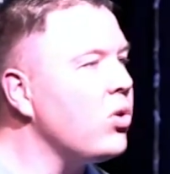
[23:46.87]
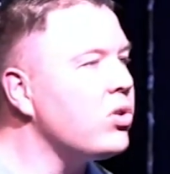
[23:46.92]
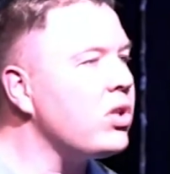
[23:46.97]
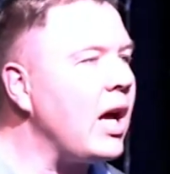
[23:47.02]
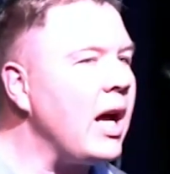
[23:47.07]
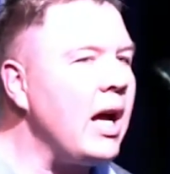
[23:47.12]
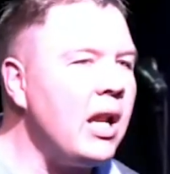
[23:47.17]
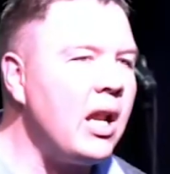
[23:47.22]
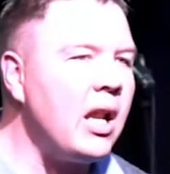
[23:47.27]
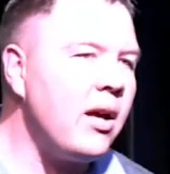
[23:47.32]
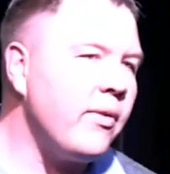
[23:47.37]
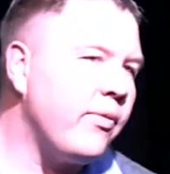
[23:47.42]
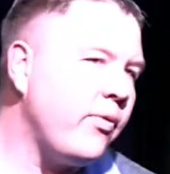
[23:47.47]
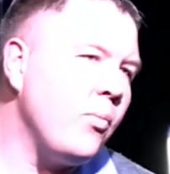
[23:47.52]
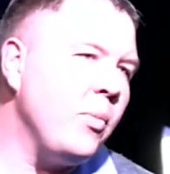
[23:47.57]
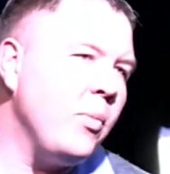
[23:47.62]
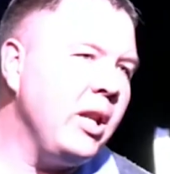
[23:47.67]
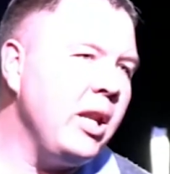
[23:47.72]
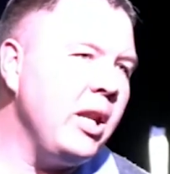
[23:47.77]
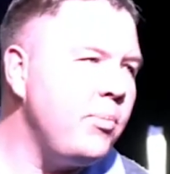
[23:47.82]
Because
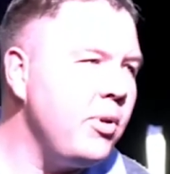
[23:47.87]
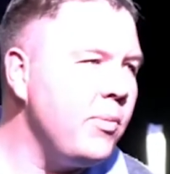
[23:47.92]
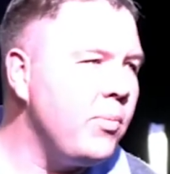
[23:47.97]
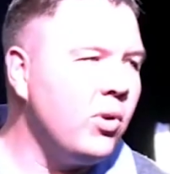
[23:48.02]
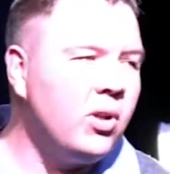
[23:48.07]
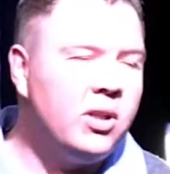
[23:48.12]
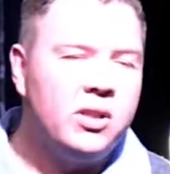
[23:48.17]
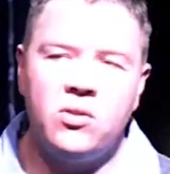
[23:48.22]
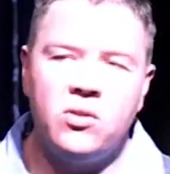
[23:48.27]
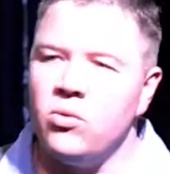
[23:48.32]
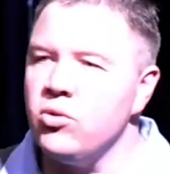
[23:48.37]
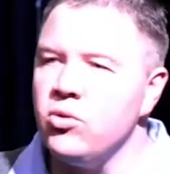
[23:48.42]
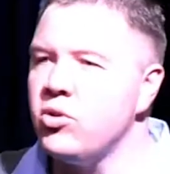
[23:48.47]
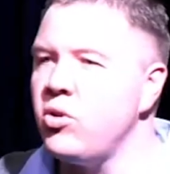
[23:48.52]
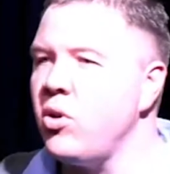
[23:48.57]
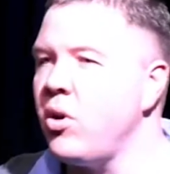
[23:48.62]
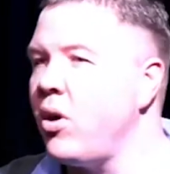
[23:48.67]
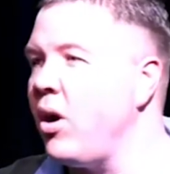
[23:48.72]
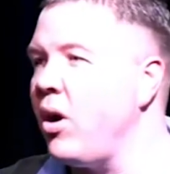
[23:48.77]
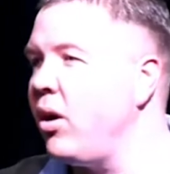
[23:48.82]
Allah for many people is
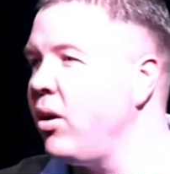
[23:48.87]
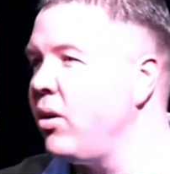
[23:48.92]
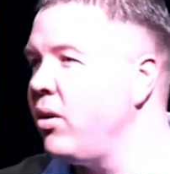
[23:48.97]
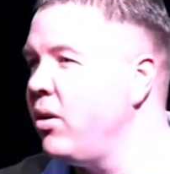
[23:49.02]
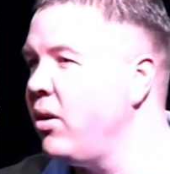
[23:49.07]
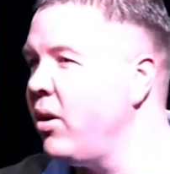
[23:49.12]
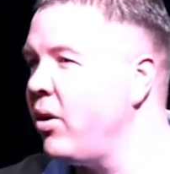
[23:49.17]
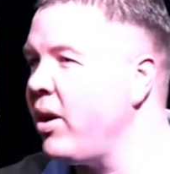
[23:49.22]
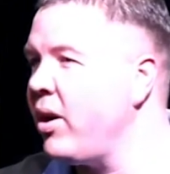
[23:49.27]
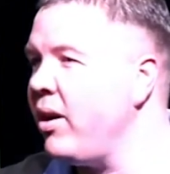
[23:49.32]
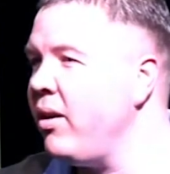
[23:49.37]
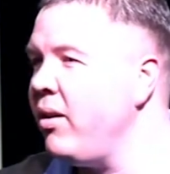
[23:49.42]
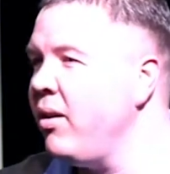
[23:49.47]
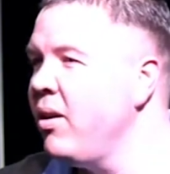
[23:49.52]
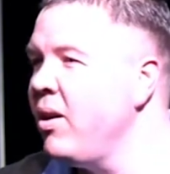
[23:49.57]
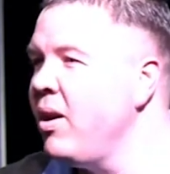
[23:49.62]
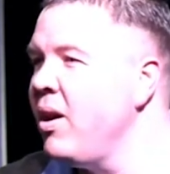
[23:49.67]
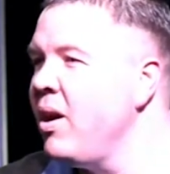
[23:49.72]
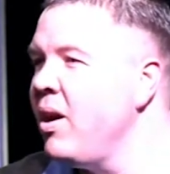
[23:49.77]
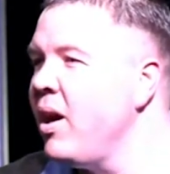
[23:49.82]
also God,
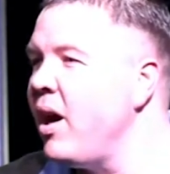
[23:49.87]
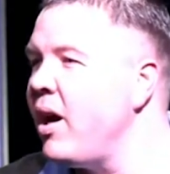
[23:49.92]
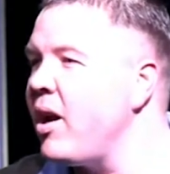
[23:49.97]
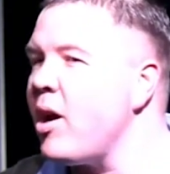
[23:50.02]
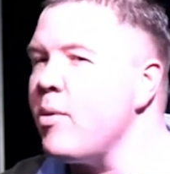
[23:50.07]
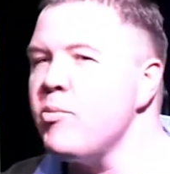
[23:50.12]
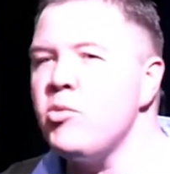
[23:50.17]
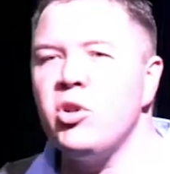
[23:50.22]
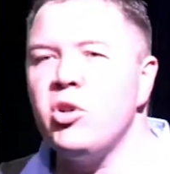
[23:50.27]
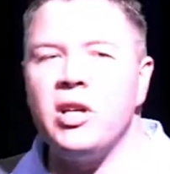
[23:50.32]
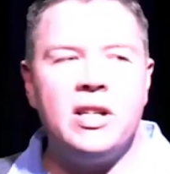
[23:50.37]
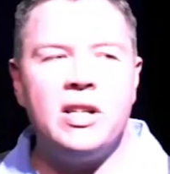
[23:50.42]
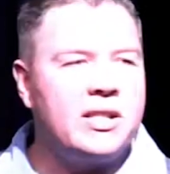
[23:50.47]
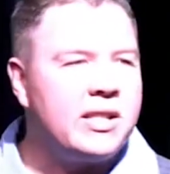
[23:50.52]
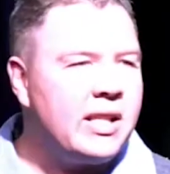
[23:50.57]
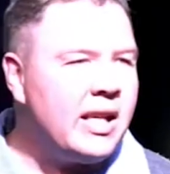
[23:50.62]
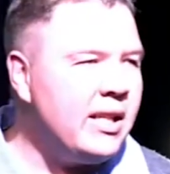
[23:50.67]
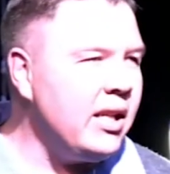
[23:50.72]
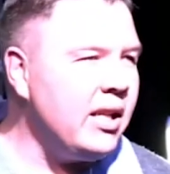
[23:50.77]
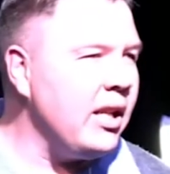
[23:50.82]
okay? And I'm not
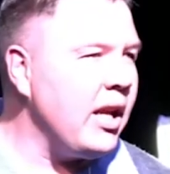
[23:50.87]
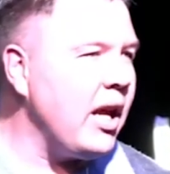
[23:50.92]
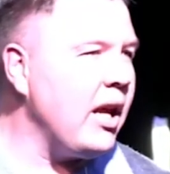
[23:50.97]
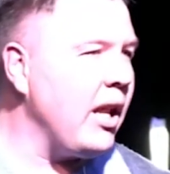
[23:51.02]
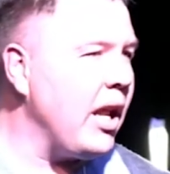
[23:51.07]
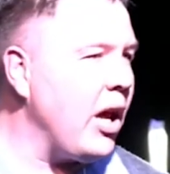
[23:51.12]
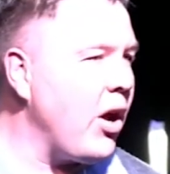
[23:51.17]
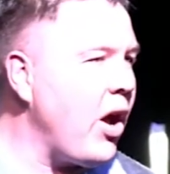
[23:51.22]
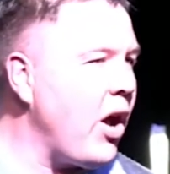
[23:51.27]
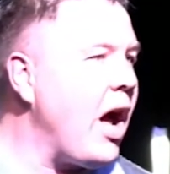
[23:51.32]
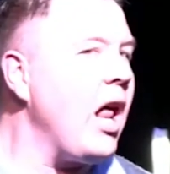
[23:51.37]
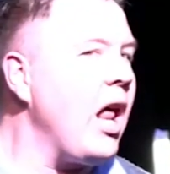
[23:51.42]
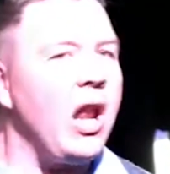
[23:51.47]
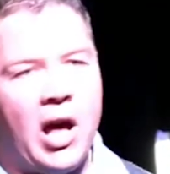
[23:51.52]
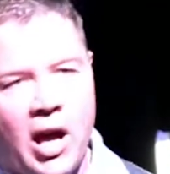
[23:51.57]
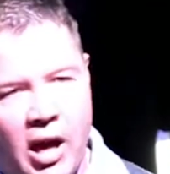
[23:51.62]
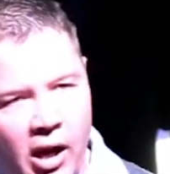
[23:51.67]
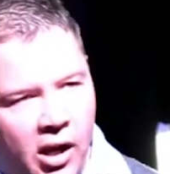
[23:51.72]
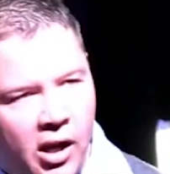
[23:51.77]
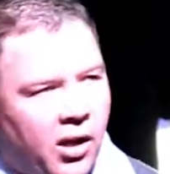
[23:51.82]
going to stand here and allow
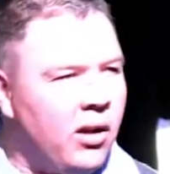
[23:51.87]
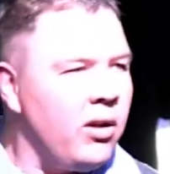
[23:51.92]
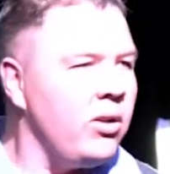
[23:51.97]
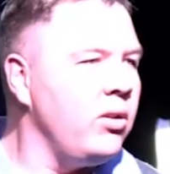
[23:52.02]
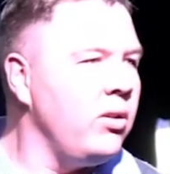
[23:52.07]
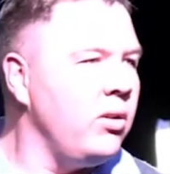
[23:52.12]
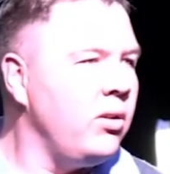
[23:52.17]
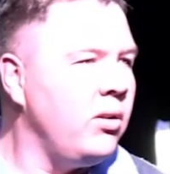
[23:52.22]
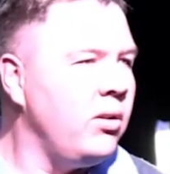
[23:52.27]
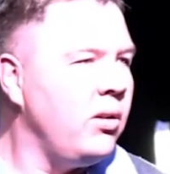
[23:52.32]
Allah.